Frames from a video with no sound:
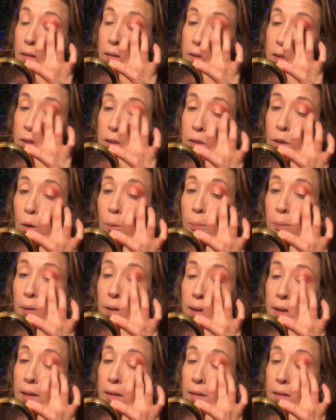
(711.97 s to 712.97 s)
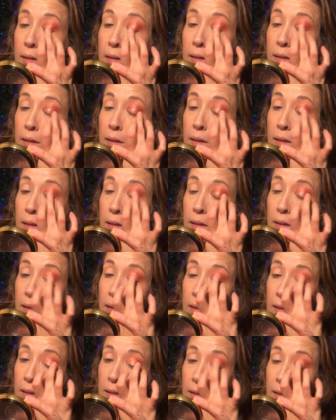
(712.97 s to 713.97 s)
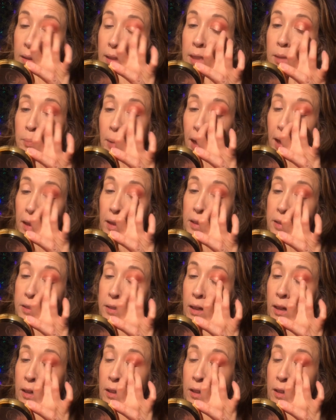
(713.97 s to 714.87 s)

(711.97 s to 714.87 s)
So pretty. These palettes